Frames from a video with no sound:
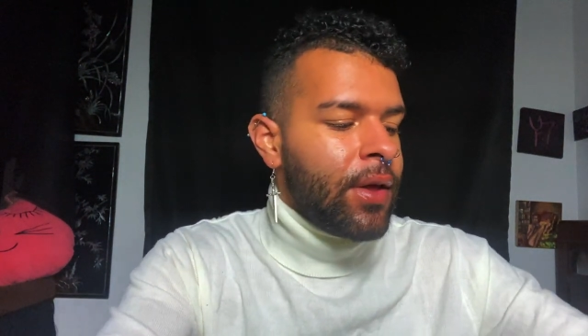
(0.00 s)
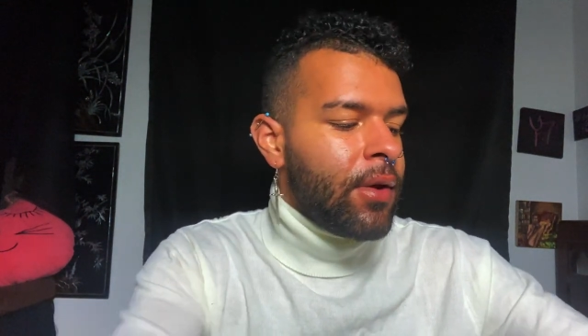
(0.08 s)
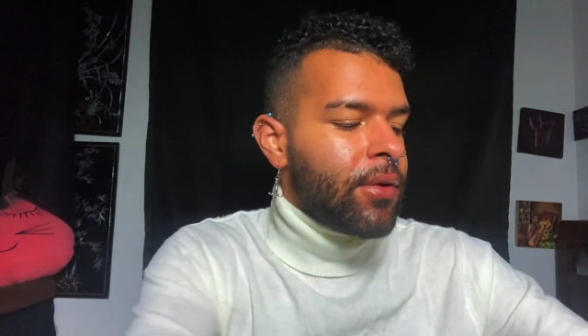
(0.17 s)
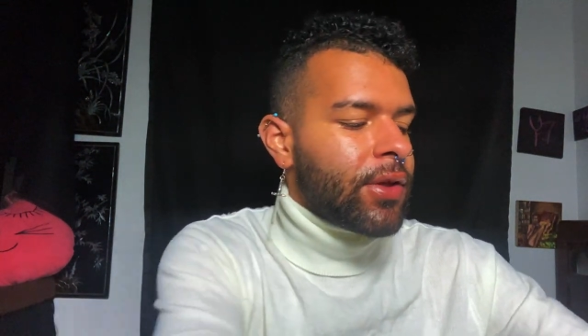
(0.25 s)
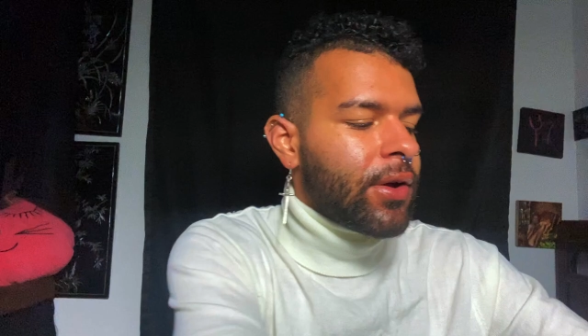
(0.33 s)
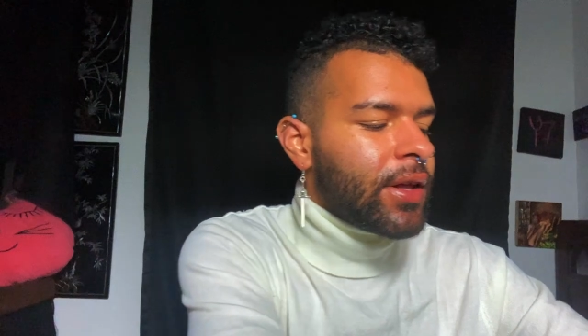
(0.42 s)

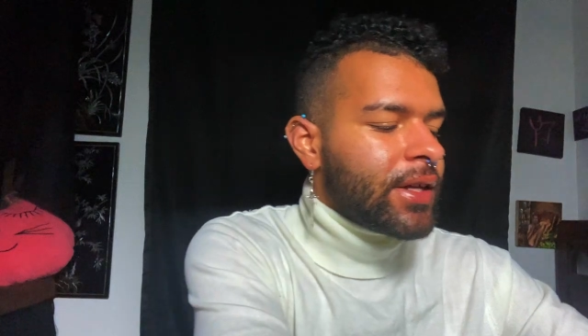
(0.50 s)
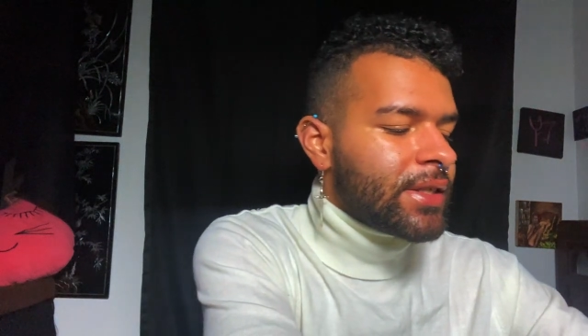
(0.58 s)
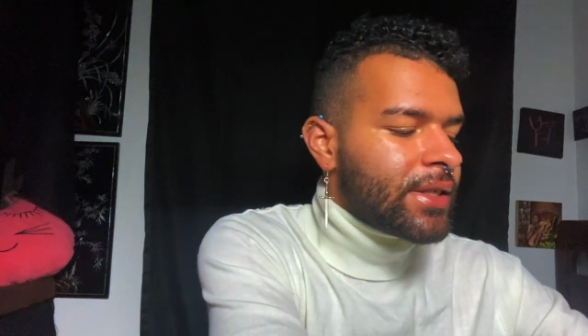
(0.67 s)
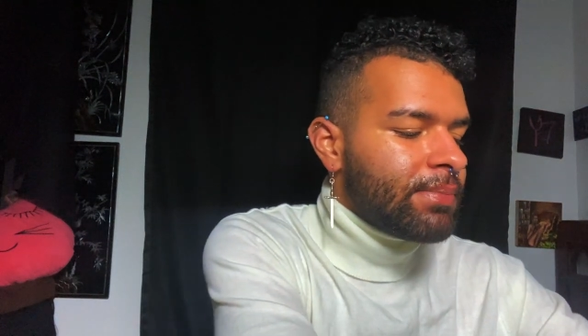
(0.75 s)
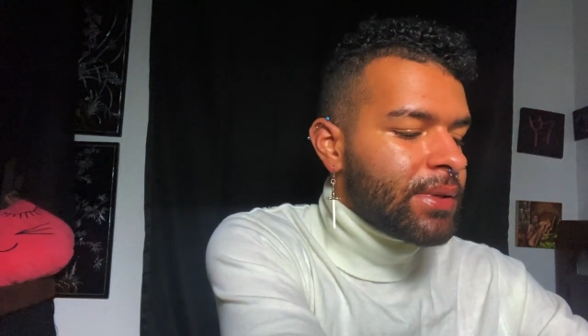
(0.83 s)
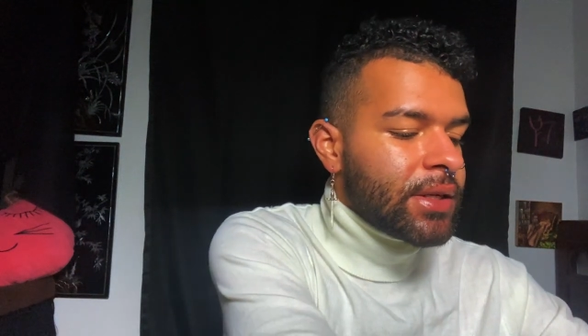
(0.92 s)
with all that
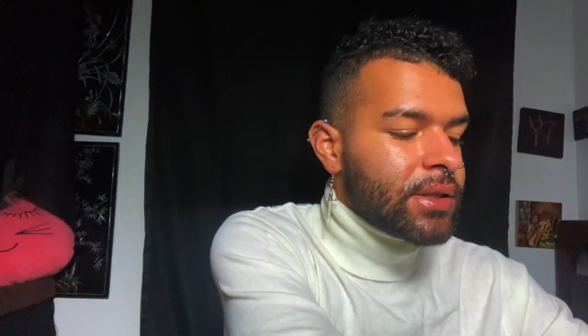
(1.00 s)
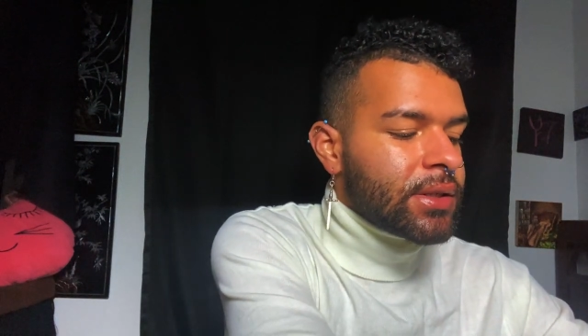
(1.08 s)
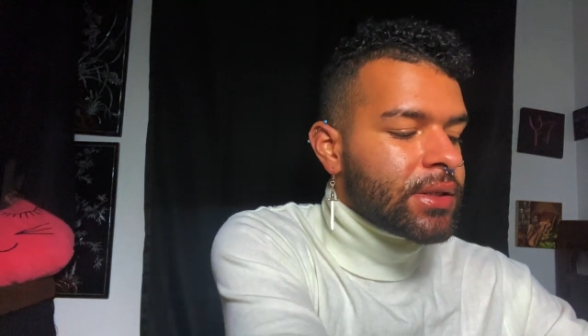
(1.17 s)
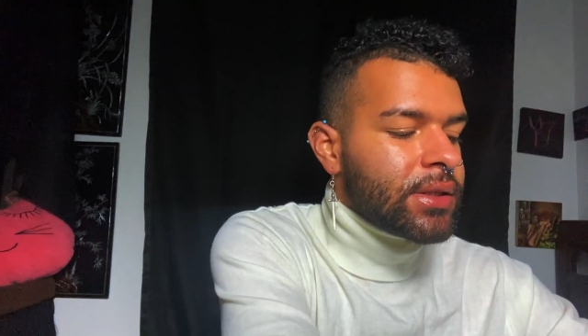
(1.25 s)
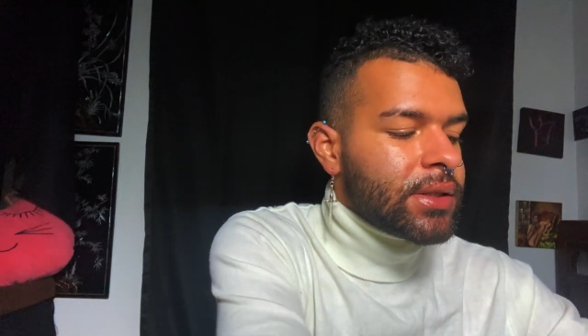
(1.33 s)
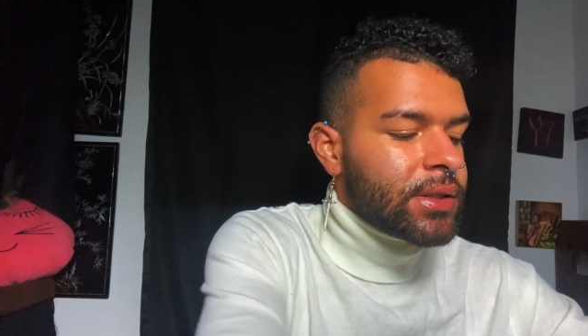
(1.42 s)
being
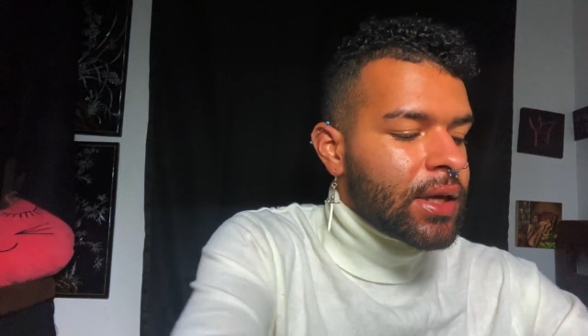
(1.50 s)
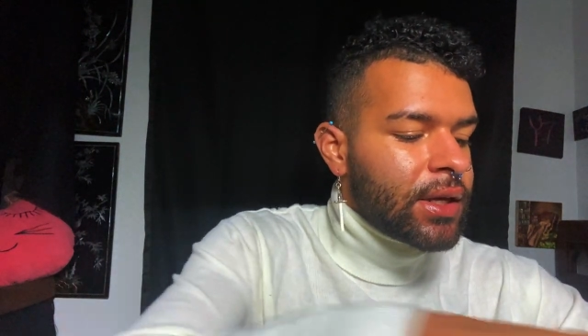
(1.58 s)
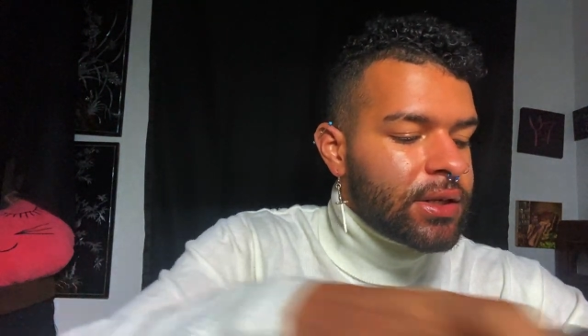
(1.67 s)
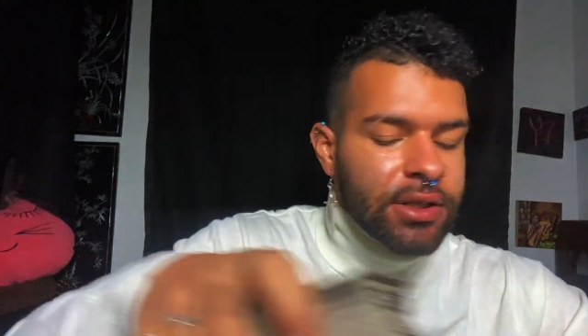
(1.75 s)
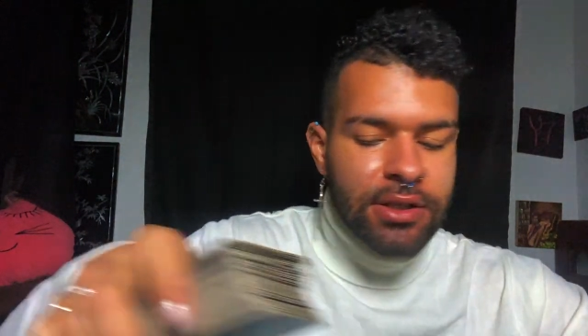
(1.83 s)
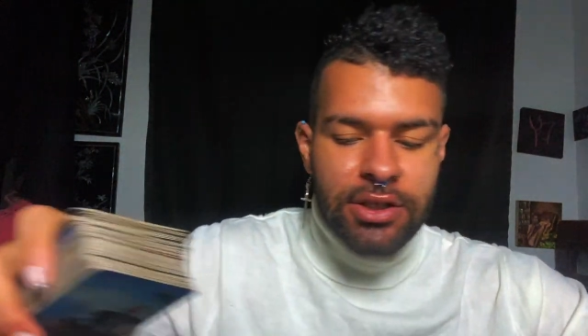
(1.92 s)

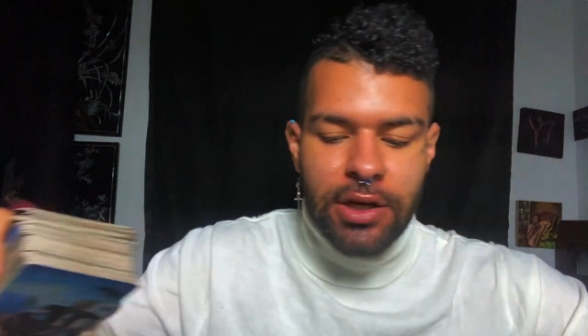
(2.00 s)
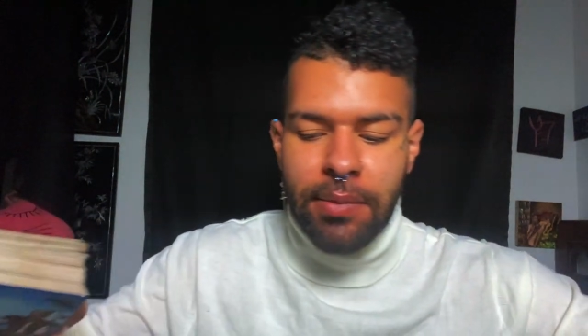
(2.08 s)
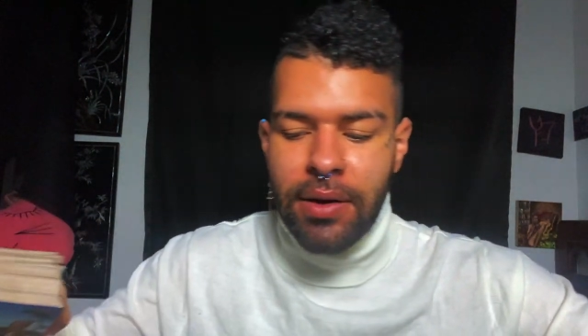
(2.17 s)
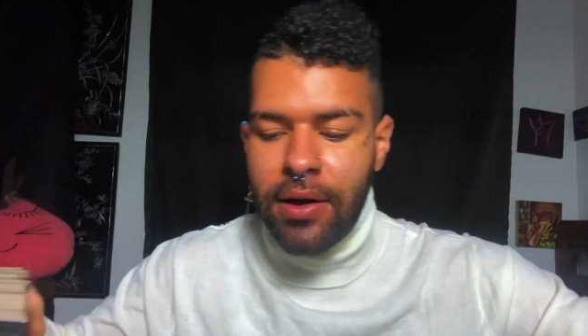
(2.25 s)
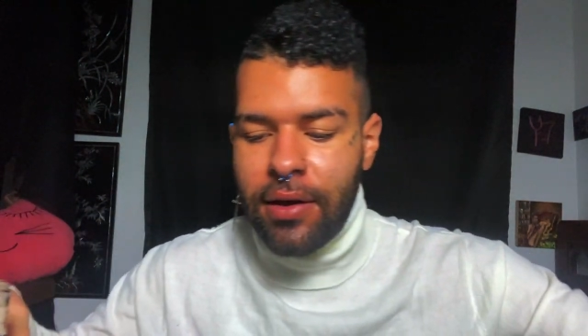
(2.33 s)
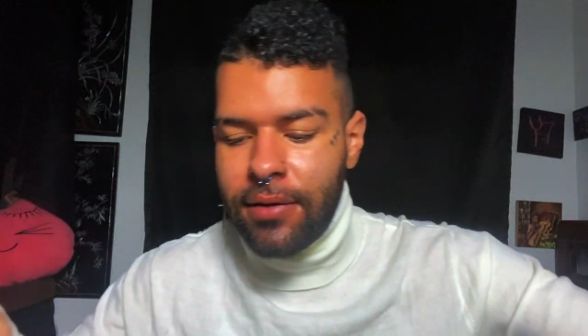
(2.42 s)
said,
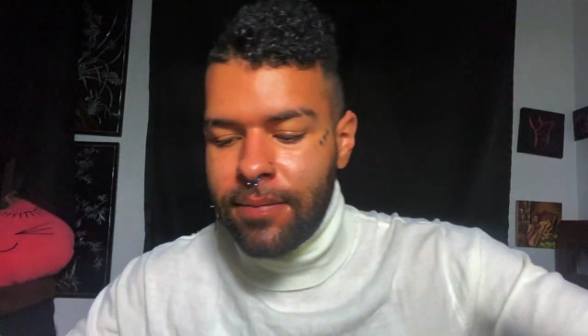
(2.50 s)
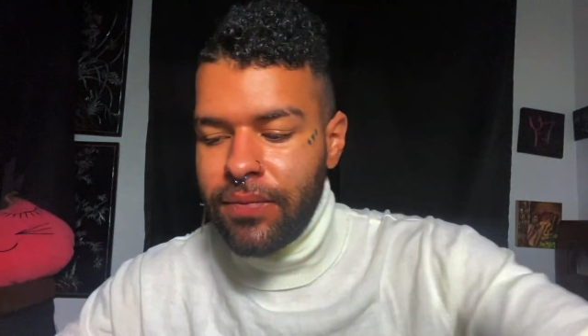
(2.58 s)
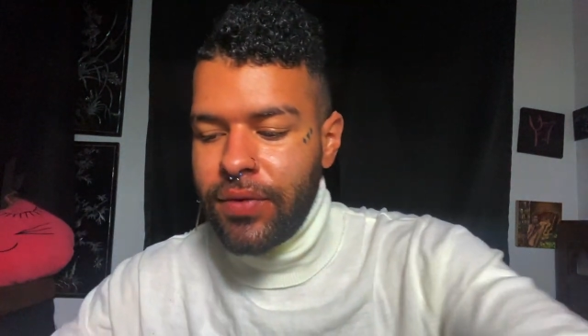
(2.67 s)
Gemini,